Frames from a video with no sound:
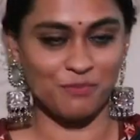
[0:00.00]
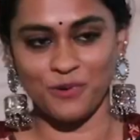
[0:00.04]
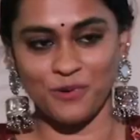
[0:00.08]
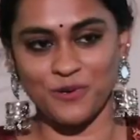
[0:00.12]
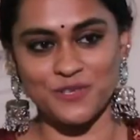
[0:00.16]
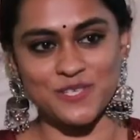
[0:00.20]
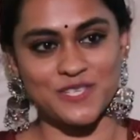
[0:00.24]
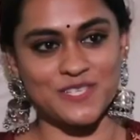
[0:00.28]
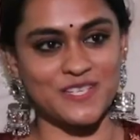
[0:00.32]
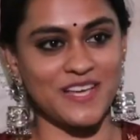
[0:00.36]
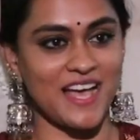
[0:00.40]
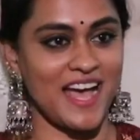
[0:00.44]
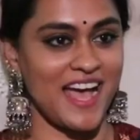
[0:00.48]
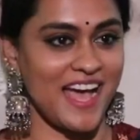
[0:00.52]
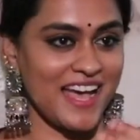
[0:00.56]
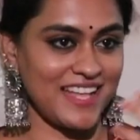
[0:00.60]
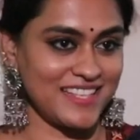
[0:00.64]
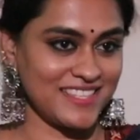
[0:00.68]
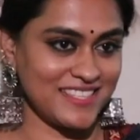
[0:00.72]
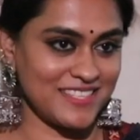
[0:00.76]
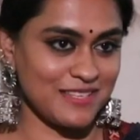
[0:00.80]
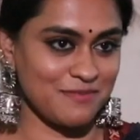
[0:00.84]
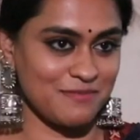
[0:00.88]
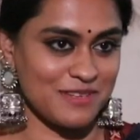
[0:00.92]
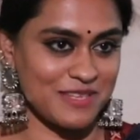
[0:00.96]
most
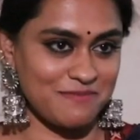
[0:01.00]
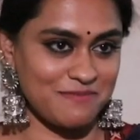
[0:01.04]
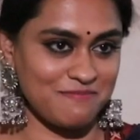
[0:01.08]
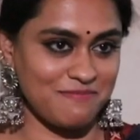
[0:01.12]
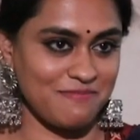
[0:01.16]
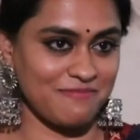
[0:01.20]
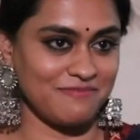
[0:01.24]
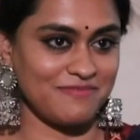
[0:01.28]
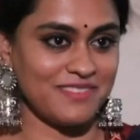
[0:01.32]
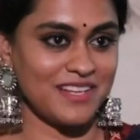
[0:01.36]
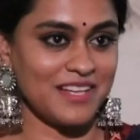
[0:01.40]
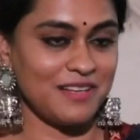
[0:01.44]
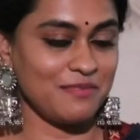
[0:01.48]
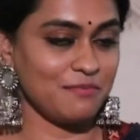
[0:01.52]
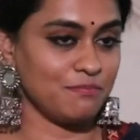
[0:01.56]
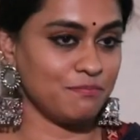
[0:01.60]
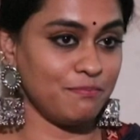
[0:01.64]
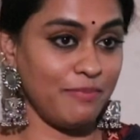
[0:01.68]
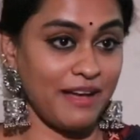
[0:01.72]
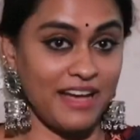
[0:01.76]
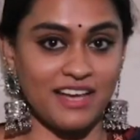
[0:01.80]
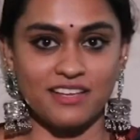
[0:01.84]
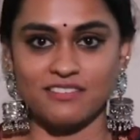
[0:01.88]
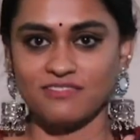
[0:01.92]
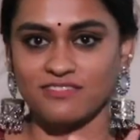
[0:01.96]
handsome and
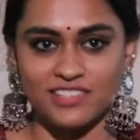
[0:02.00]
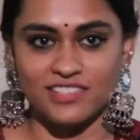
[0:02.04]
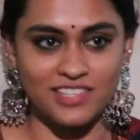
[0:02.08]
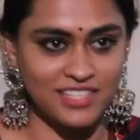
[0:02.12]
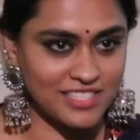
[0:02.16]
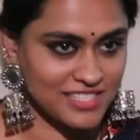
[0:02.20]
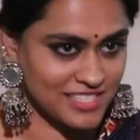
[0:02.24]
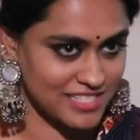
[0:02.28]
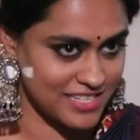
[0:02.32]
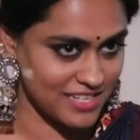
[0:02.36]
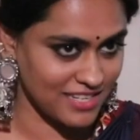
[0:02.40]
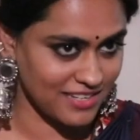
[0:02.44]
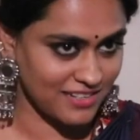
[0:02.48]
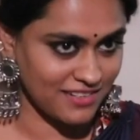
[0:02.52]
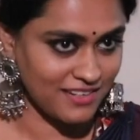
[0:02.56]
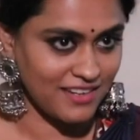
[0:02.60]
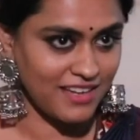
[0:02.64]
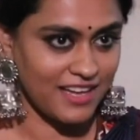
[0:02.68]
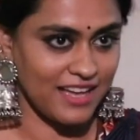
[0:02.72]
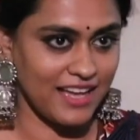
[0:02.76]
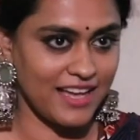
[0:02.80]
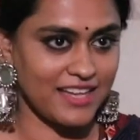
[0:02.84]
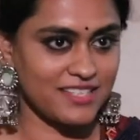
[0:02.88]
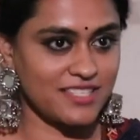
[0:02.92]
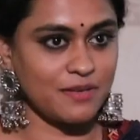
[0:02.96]
pan world star,
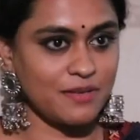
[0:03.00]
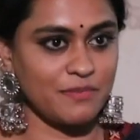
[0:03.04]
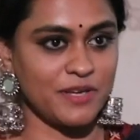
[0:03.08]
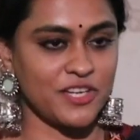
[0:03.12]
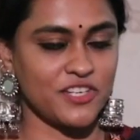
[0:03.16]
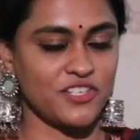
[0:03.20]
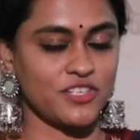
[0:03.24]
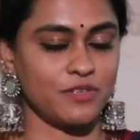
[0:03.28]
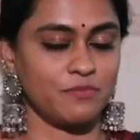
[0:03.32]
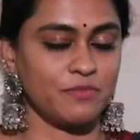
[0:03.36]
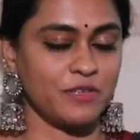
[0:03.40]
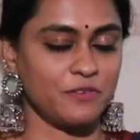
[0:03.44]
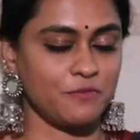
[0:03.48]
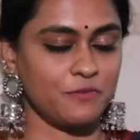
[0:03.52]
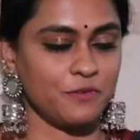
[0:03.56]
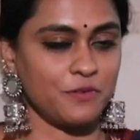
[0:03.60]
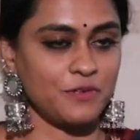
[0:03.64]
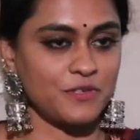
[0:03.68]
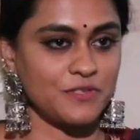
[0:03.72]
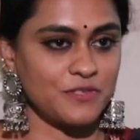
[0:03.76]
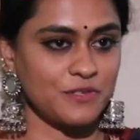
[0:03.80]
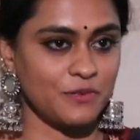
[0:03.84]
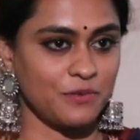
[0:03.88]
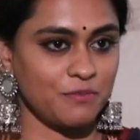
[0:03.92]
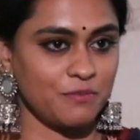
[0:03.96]
as I mentioned
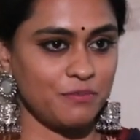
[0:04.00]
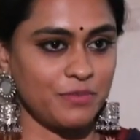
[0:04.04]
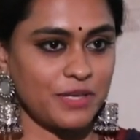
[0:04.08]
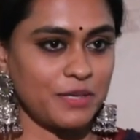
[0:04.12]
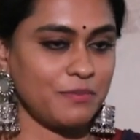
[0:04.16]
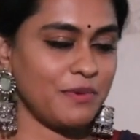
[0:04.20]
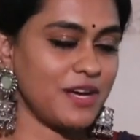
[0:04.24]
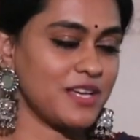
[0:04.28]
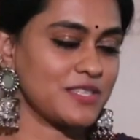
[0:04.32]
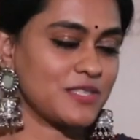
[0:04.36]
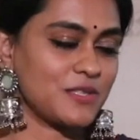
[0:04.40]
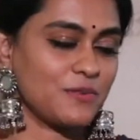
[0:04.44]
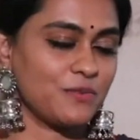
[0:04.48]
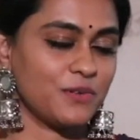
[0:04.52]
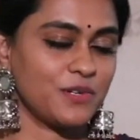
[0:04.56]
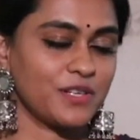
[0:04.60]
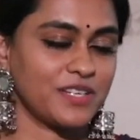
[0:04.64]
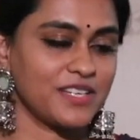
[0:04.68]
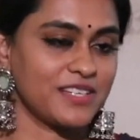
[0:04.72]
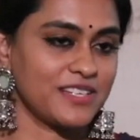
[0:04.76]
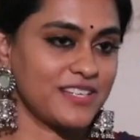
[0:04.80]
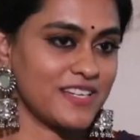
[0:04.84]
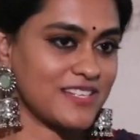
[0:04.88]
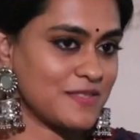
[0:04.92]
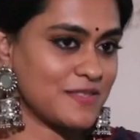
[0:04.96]
before. So Prabhas, the
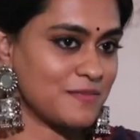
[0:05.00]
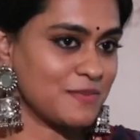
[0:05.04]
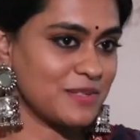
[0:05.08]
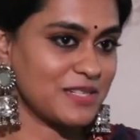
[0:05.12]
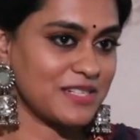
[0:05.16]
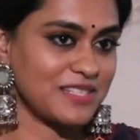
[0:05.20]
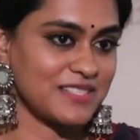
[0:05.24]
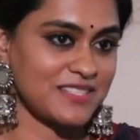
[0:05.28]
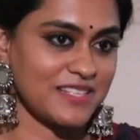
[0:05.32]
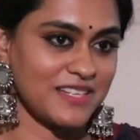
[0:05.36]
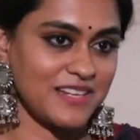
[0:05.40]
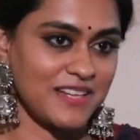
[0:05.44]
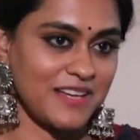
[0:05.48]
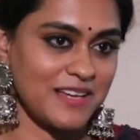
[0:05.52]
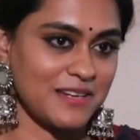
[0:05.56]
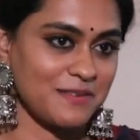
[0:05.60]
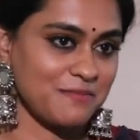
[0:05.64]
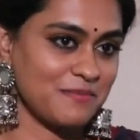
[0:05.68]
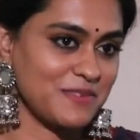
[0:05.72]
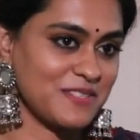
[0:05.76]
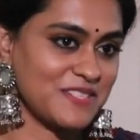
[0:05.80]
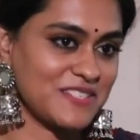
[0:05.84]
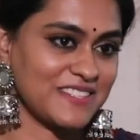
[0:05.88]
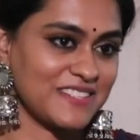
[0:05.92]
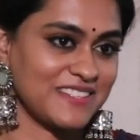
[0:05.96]
working experience ela
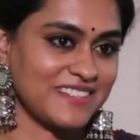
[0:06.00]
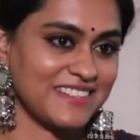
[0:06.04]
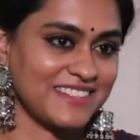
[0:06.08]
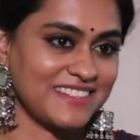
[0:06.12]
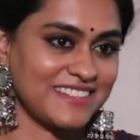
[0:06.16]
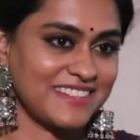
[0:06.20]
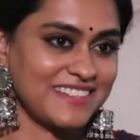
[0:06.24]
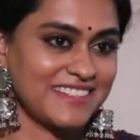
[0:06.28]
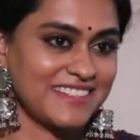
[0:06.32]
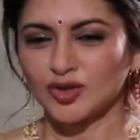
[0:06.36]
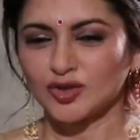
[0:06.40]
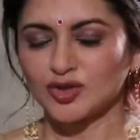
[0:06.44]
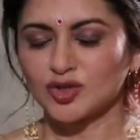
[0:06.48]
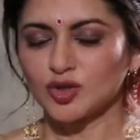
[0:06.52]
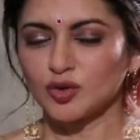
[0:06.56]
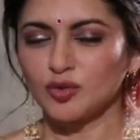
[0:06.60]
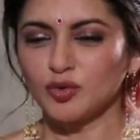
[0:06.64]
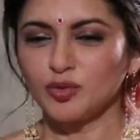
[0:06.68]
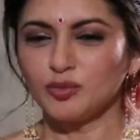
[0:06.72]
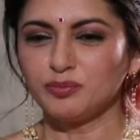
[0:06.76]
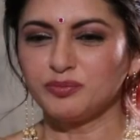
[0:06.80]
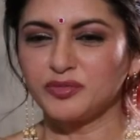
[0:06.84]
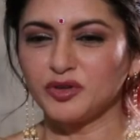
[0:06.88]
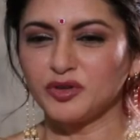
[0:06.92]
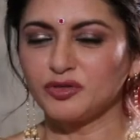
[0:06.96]
anipinchindi?
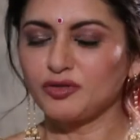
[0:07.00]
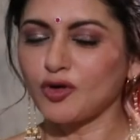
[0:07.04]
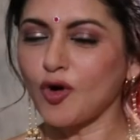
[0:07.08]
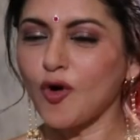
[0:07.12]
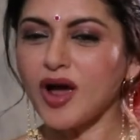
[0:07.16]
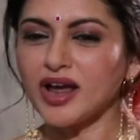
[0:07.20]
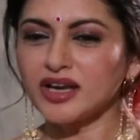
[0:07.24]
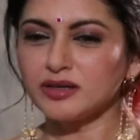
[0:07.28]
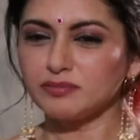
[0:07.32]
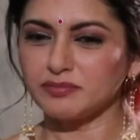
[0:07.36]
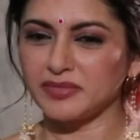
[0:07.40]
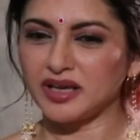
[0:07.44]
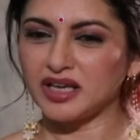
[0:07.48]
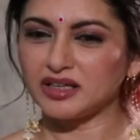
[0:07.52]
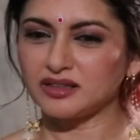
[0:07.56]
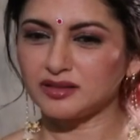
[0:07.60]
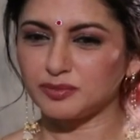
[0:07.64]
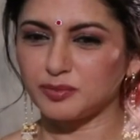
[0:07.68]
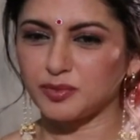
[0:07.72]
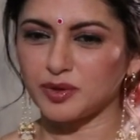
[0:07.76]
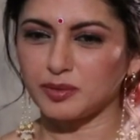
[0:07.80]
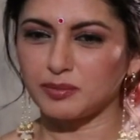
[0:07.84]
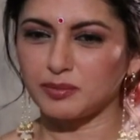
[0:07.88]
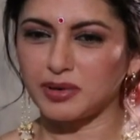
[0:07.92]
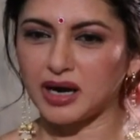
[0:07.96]
So before I had met
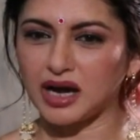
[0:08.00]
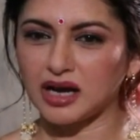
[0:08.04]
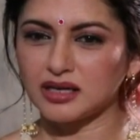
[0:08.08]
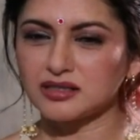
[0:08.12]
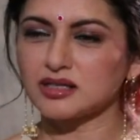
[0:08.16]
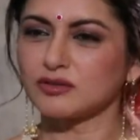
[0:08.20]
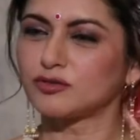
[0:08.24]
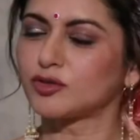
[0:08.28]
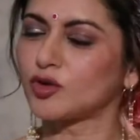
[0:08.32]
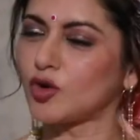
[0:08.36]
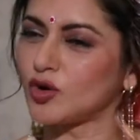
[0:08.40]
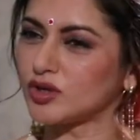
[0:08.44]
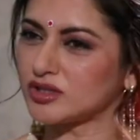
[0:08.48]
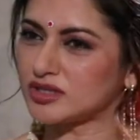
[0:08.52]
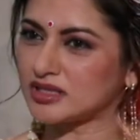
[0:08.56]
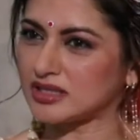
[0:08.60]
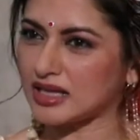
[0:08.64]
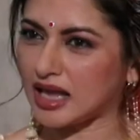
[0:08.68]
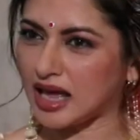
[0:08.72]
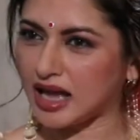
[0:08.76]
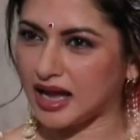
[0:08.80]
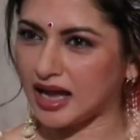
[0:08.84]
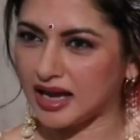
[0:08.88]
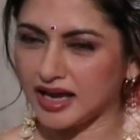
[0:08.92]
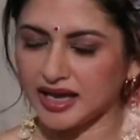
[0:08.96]
Prabhas, of course,
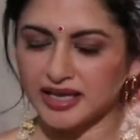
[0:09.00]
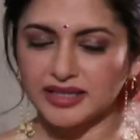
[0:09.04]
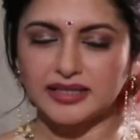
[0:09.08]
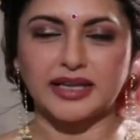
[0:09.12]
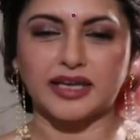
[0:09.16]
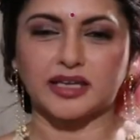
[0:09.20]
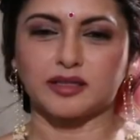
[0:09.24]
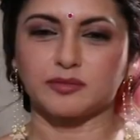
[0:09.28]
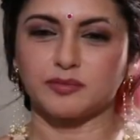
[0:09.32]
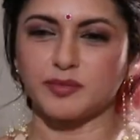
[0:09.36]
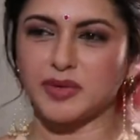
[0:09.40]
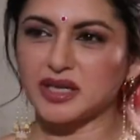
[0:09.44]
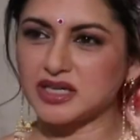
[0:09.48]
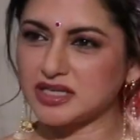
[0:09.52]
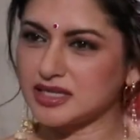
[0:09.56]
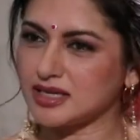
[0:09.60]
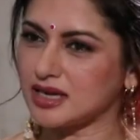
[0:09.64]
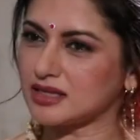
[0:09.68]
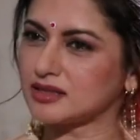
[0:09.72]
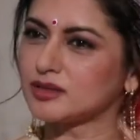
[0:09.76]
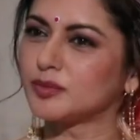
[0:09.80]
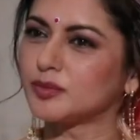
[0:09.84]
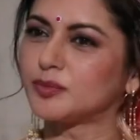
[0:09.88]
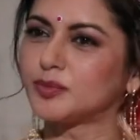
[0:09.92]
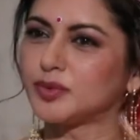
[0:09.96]
I, like many
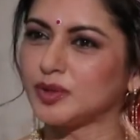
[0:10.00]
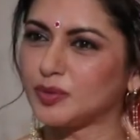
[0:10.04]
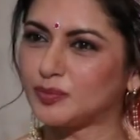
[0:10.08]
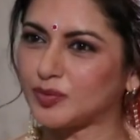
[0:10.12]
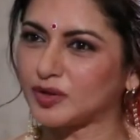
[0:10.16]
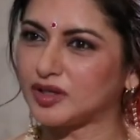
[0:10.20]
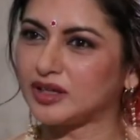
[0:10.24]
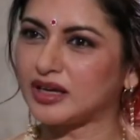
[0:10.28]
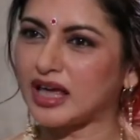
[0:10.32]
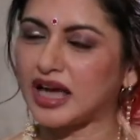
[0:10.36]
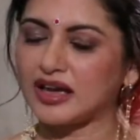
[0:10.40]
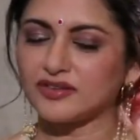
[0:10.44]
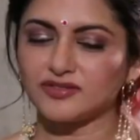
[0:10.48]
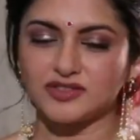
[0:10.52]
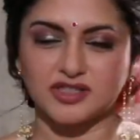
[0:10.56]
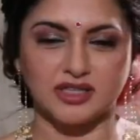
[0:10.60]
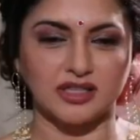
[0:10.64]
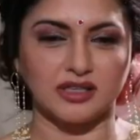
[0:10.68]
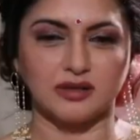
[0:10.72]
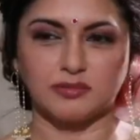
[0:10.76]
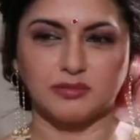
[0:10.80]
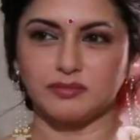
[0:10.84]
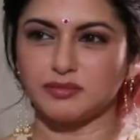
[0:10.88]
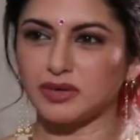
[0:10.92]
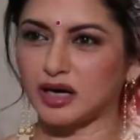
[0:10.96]
other people, have
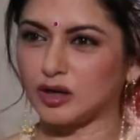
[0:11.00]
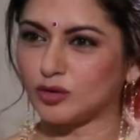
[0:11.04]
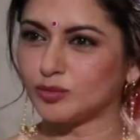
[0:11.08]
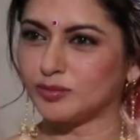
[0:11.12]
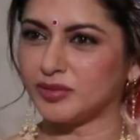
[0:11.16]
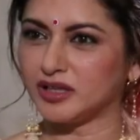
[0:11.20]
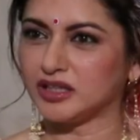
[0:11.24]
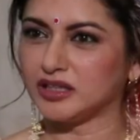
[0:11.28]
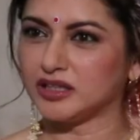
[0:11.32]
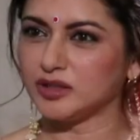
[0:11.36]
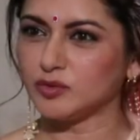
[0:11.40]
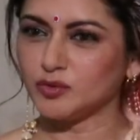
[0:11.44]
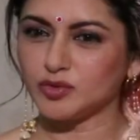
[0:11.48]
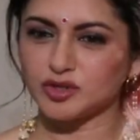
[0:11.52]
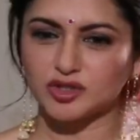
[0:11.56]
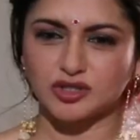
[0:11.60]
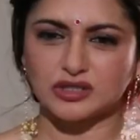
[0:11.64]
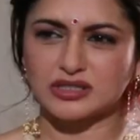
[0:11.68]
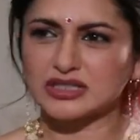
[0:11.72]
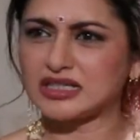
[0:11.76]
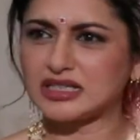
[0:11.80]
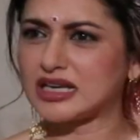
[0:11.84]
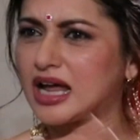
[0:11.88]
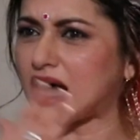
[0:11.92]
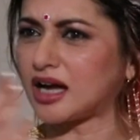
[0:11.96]
seen Bahubali, which
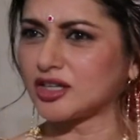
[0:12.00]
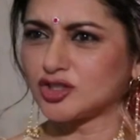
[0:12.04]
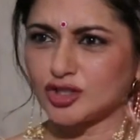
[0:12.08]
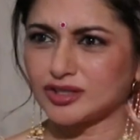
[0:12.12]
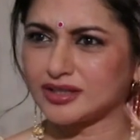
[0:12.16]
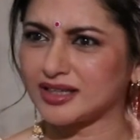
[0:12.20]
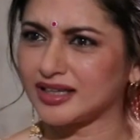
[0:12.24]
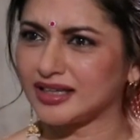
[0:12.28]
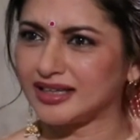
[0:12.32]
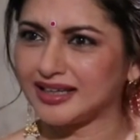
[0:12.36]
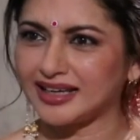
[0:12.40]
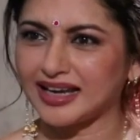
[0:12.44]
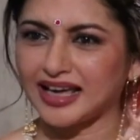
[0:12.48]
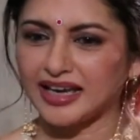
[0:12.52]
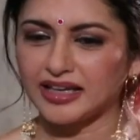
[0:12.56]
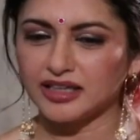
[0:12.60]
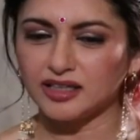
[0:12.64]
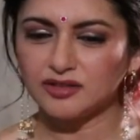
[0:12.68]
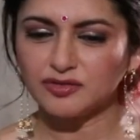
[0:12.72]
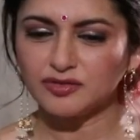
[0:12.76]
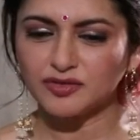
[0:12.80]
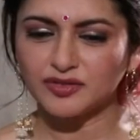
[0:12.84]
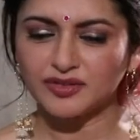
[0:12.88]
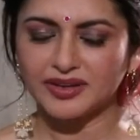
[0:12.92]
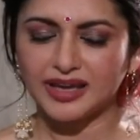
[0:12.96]
is larger than
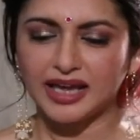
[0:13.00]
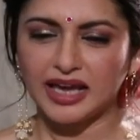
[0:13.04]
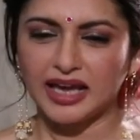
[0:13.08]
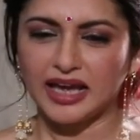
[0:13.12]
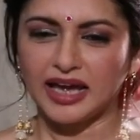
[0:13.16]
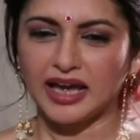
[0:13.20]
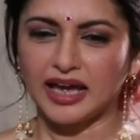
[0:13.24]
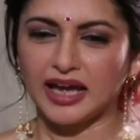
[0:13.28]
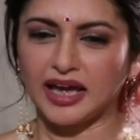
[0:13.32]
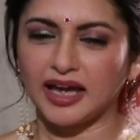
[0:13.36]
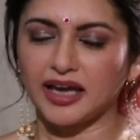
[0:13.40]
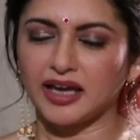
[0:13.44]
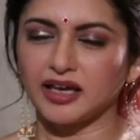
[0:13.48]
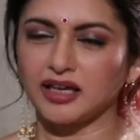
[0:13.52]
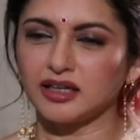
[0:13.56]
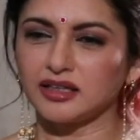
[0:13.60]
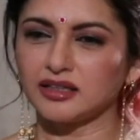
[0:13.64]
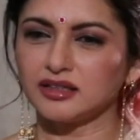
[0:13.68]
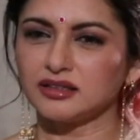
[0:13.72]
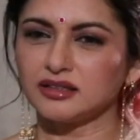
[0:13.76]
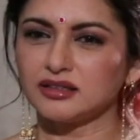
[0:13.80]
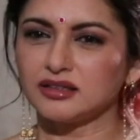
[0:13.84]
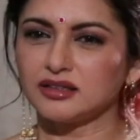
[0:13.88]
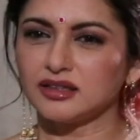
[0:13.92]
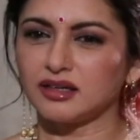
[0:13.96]
life.
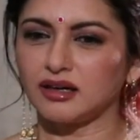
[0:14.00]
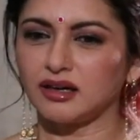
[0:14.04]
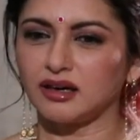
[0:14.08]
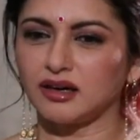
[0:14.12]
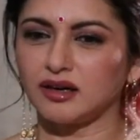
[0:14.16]
And